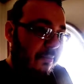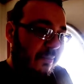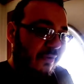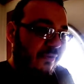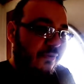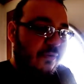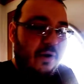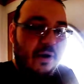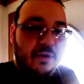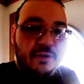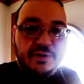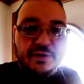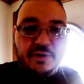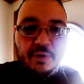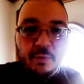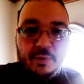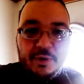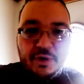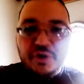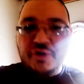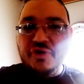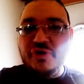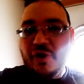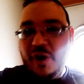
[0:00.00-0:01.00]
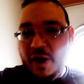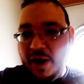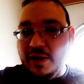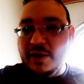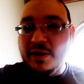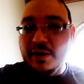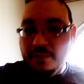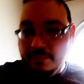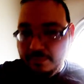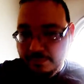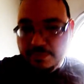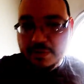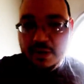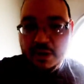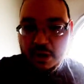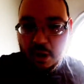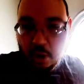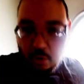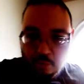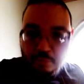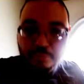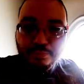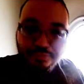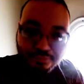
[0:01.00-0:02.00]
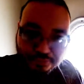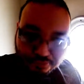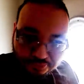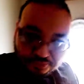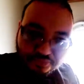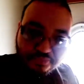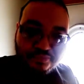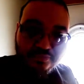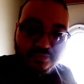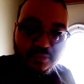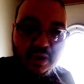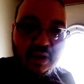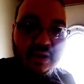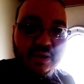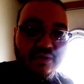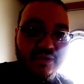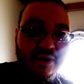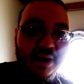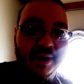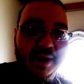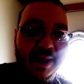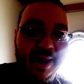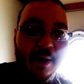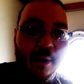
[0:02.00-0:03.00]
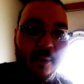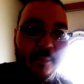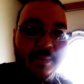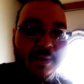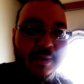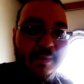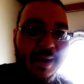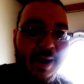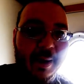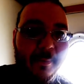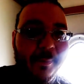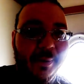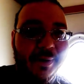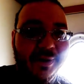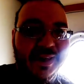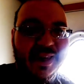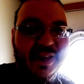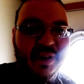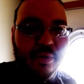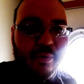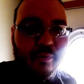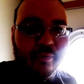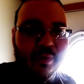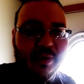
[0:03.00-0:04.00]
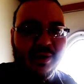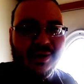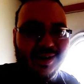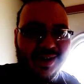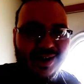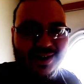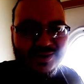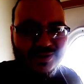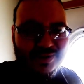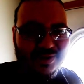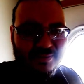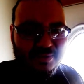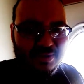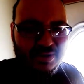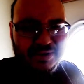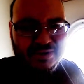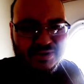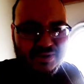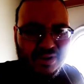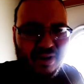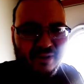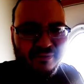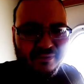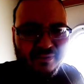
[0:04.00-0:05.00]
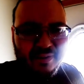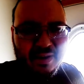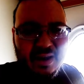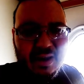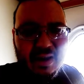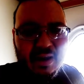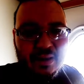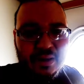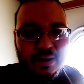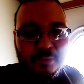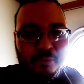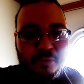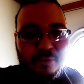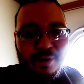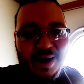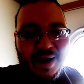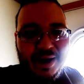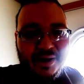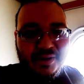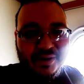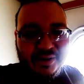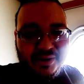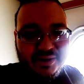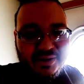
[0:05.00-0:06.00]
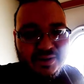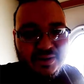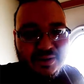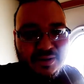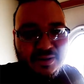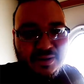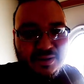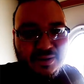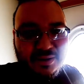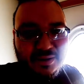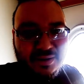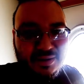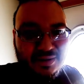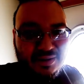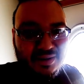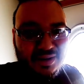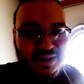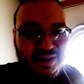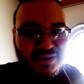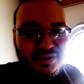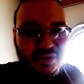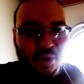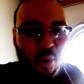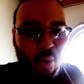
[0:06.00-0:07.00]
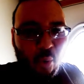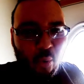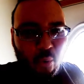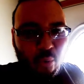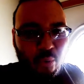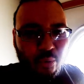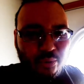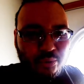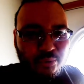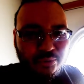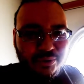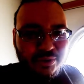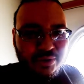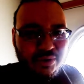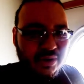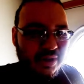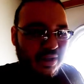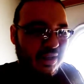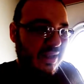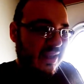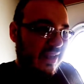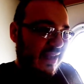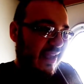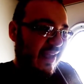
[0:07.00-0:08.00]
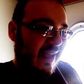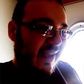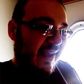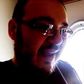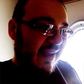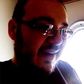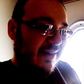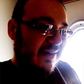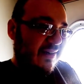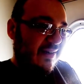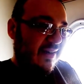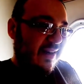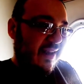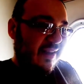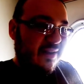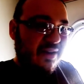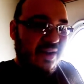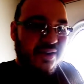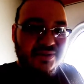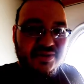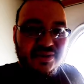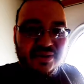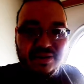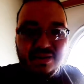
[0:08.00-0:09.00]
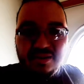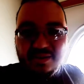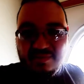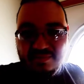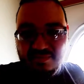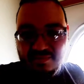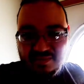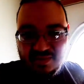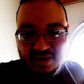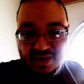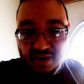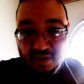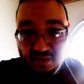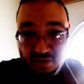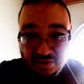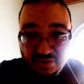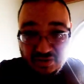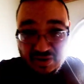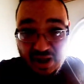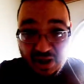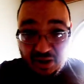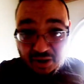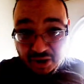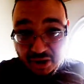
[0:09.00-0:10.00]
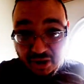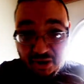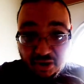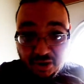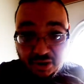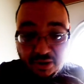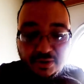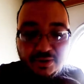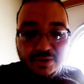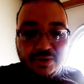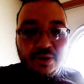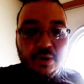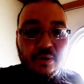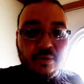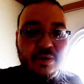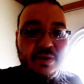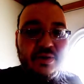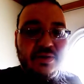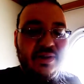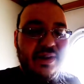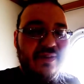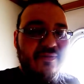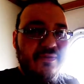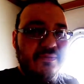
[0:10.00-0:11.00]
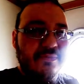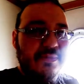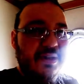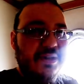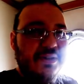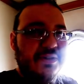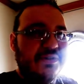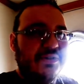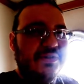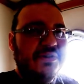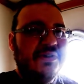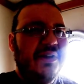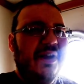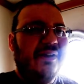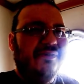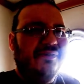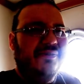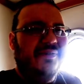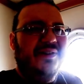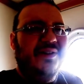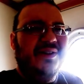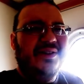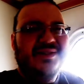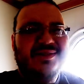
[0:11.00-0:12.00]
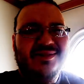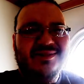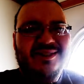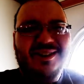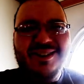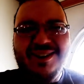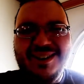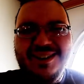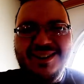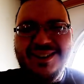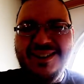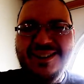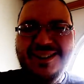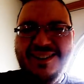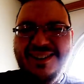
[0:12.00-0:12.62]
my father's always trying to, you know, trying to help me out, but he don't realize some of the stuff, the product is old and it doesn't, you know, it's not good. So he's giving me this stuff and it's like,